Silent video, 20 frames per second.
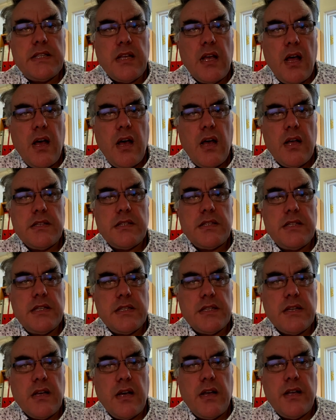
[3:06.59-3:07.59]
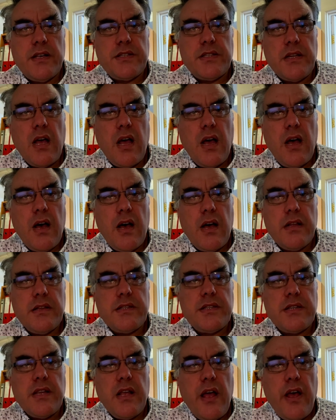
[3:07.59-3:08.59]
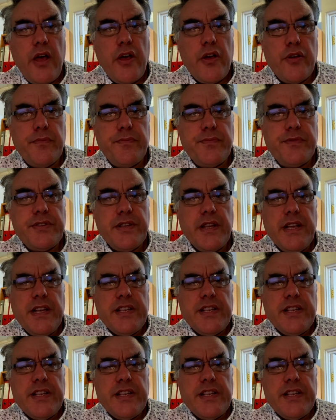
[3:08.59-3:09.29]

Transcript: heart's desires and heart's hopes.